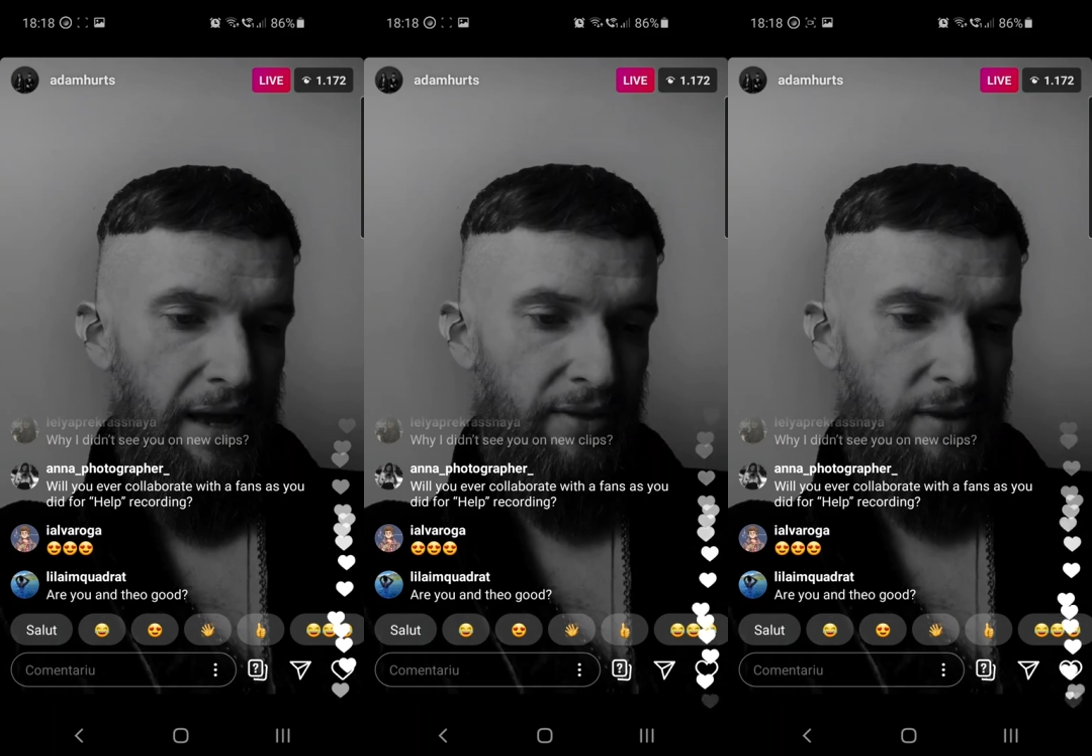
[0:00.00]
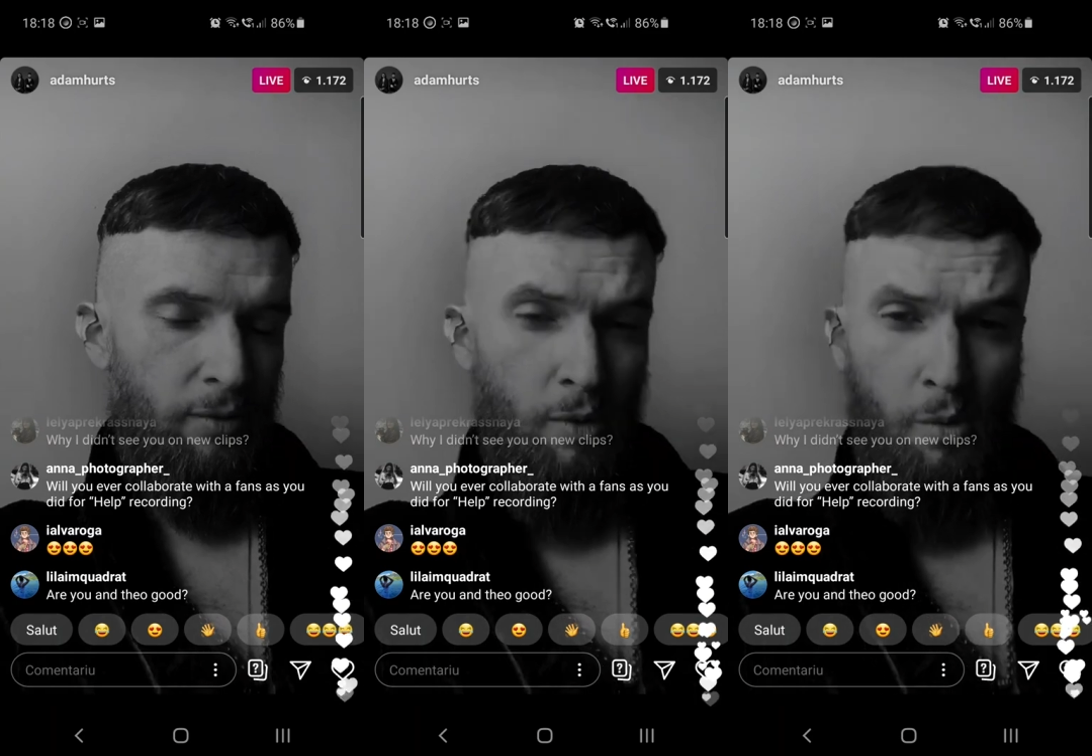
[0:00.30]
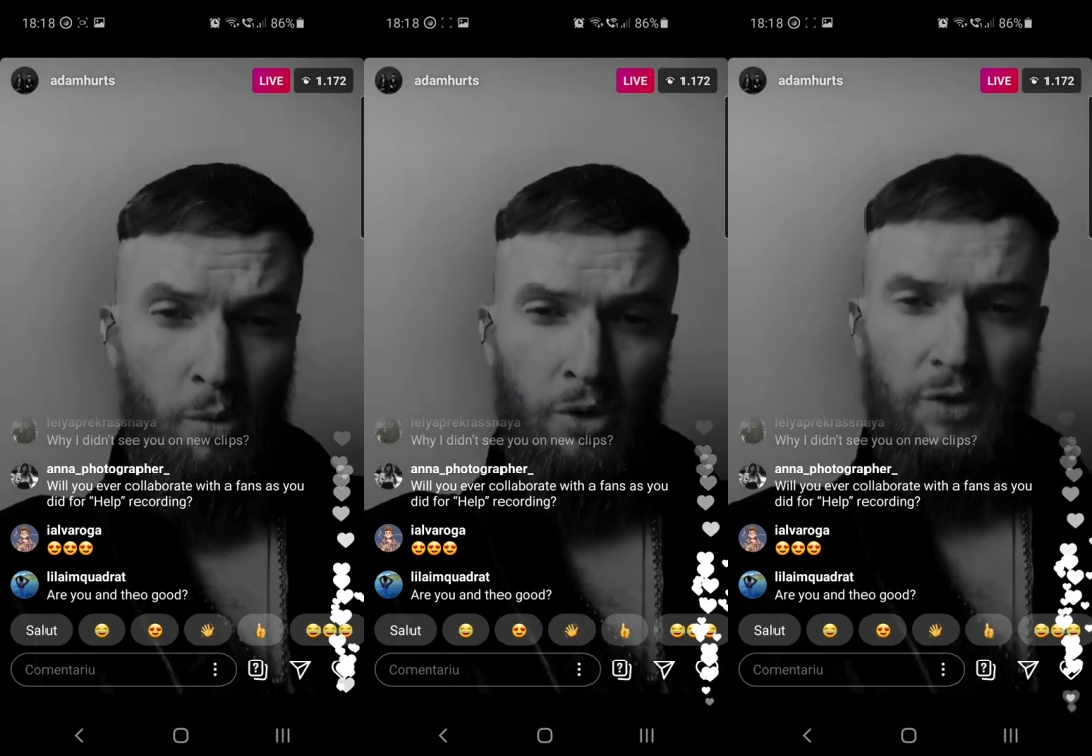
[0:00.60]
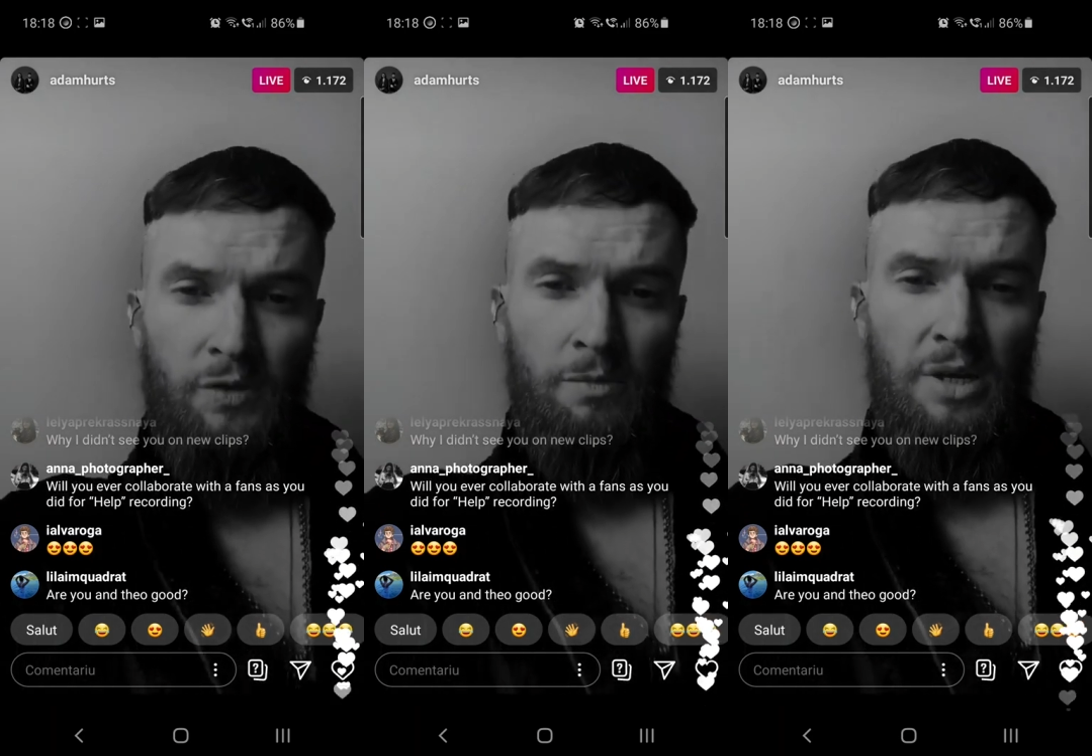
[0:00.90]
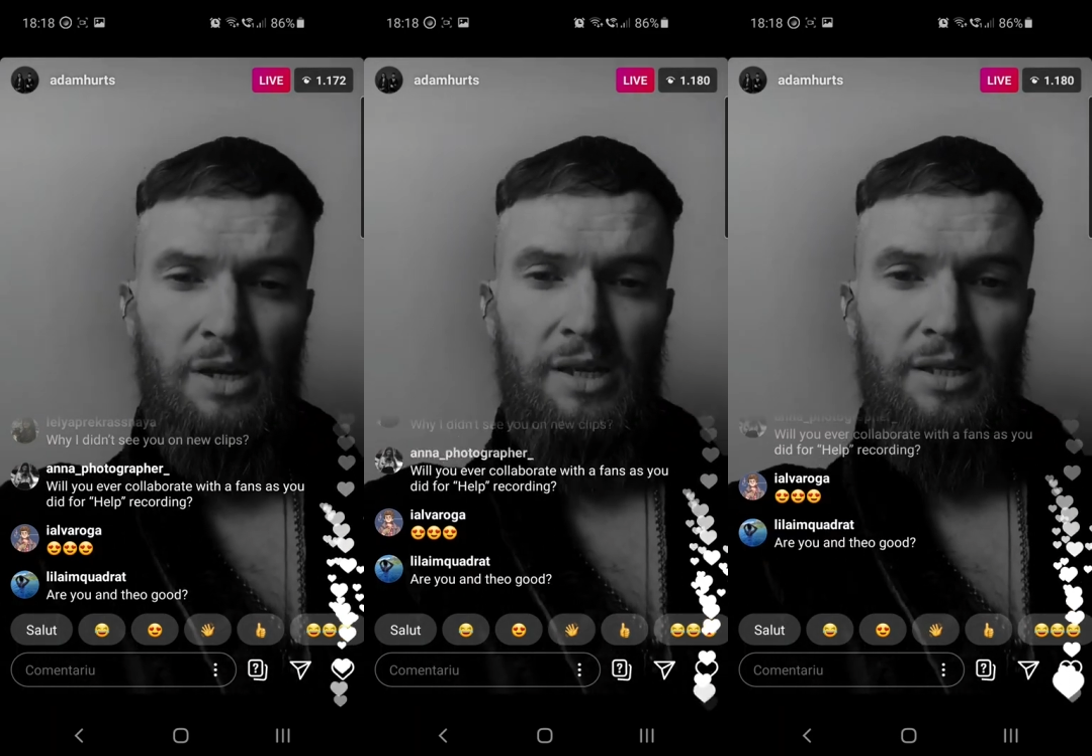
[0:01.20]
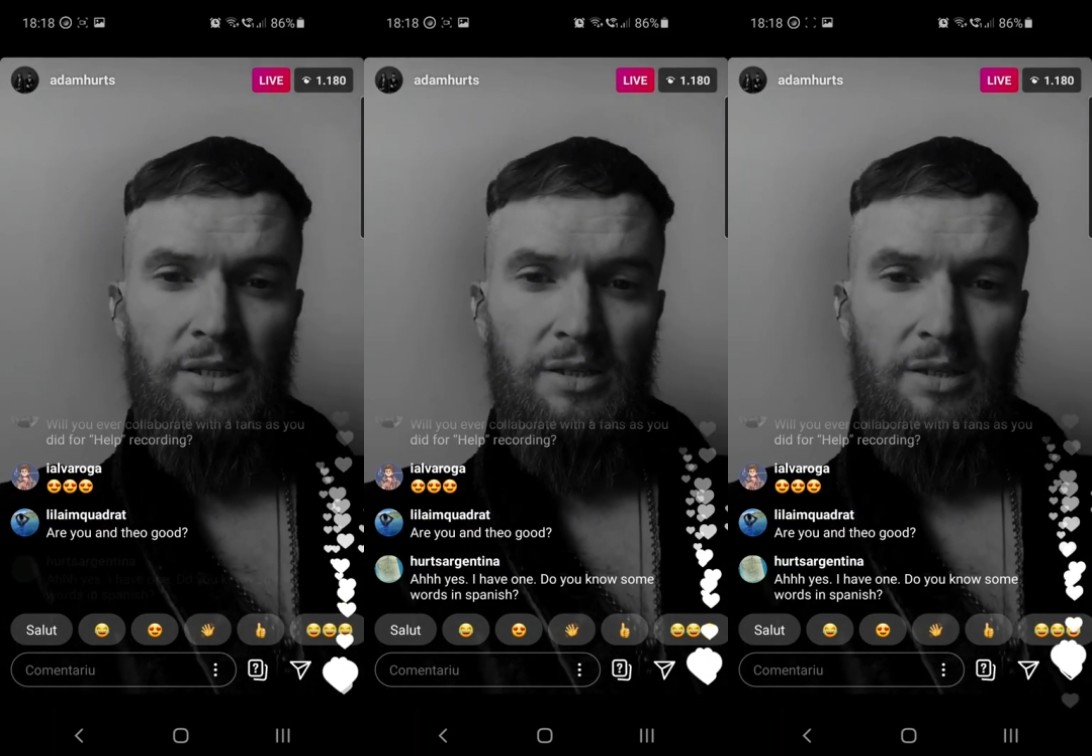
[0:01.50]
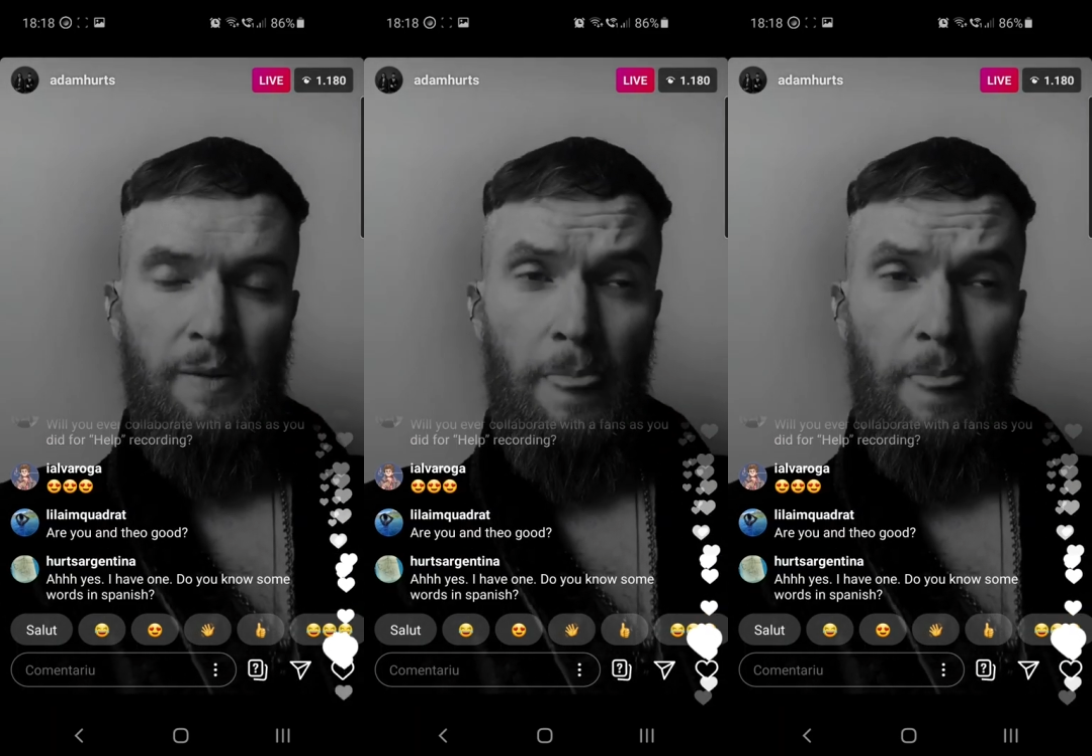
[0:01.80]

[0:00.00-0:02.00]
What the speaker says: I think what works for me is